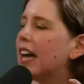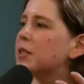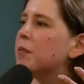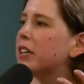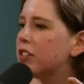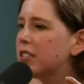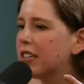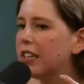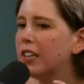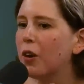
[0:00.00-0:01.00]
as much as
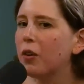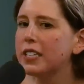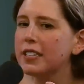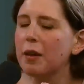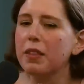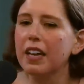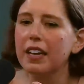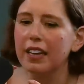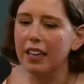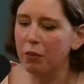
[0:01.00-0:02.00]
you know it's
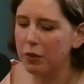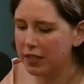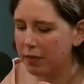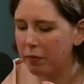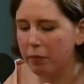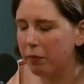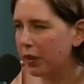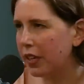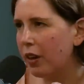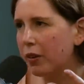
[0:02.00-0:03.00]
something it was a
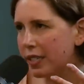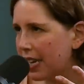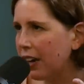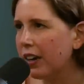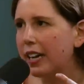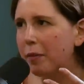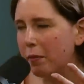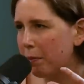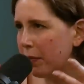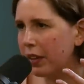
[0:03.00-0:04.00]
you know a scary
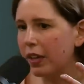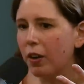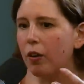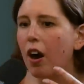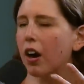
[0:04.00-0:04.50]
and you know mm-hmm.